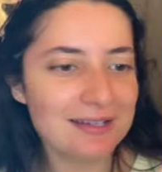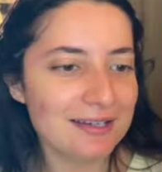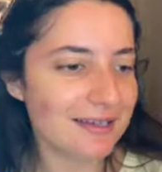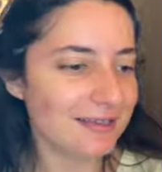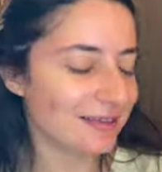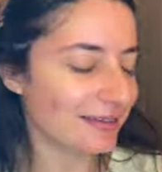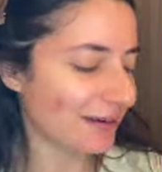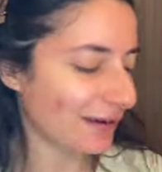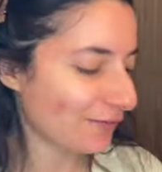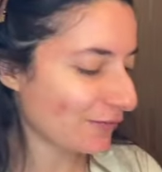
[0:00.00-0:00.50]

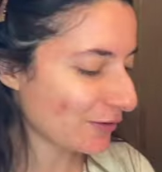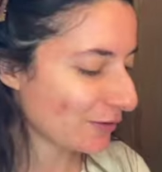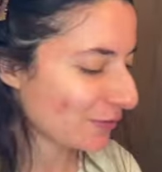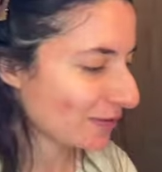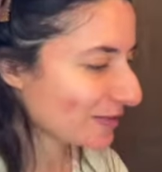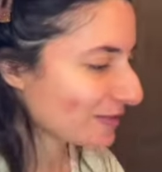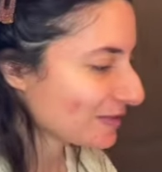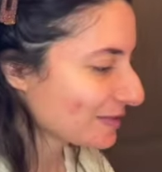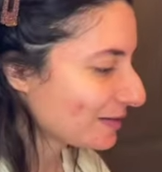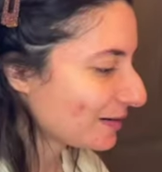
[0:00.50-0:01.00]
that everyone
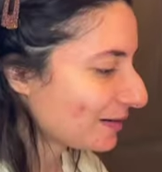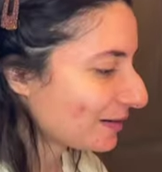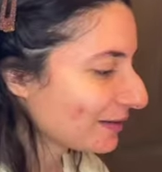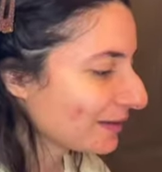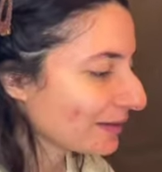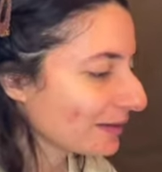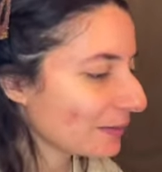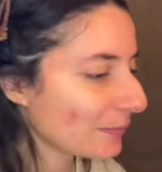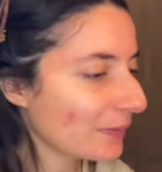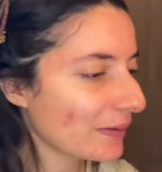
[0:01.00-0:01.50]
is
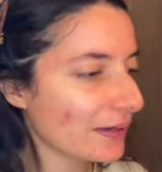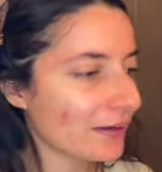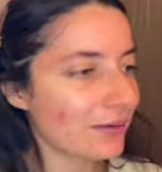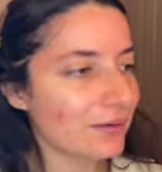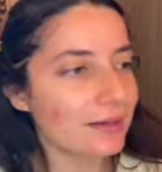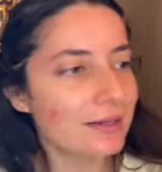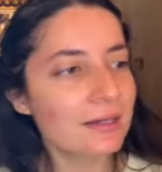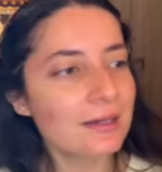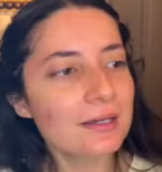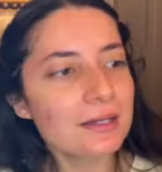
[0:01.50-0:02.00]
talking
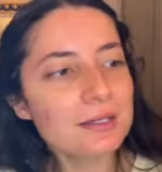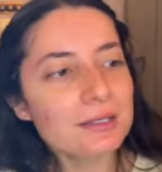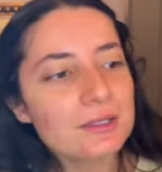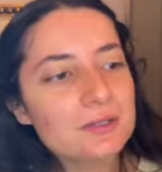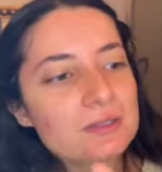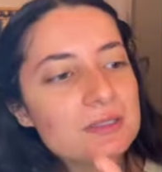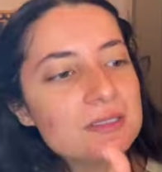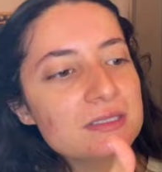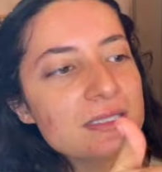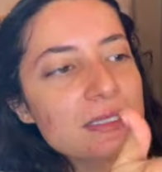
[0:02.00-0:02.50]
about. You
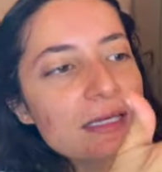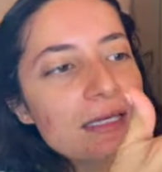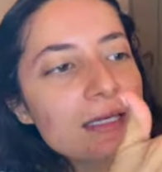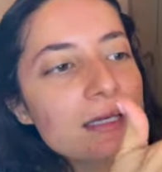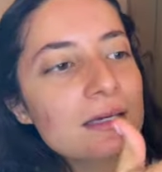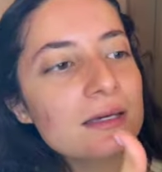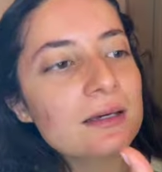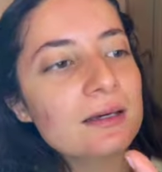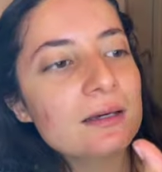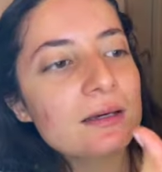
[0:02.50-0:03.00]

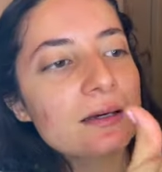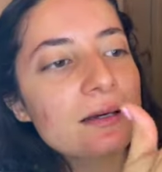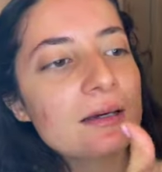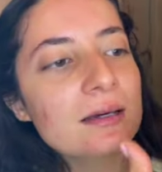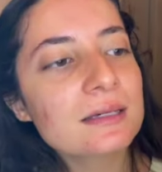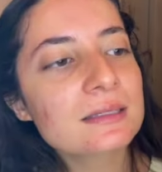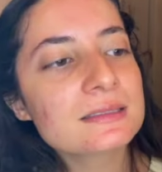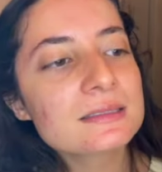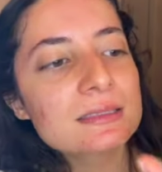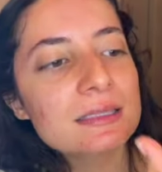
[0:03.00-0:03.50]
see,
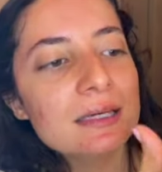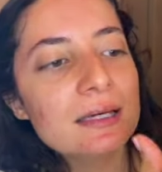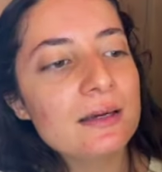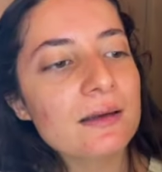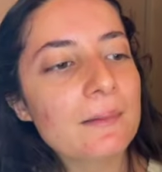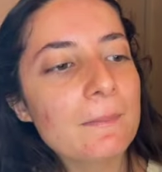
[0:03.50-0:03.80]
it's like